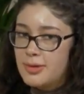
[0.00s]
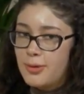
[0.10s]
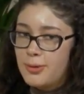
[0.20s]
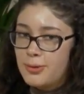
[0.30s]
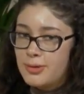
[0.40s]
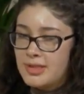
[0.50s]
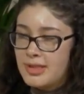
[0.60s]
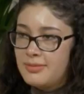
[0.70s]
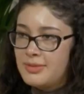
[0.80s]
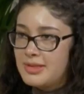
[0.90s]
saw
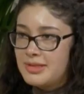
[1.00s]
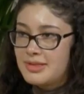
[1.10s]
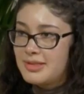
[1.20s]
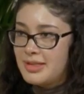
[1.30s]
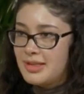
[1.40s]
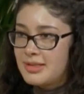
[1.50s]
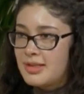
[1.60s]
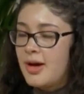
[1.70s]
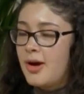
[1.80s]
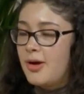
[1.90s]
them in the
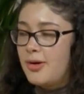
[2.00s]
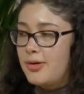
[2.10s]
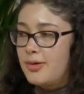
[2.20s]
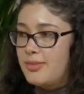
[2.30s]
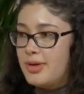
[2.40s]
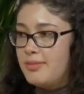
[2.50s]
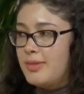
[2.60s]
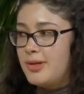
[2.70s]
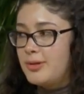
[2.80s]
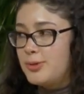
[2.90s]
streets, or
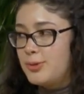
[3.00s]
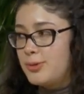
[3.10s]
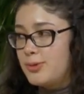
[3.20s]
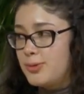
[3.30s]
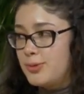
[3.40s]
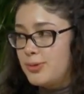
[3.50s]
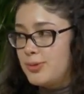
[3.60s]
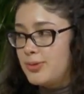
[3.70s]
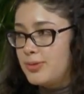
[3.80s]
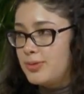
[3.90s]
maybe
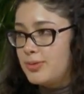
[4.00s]
to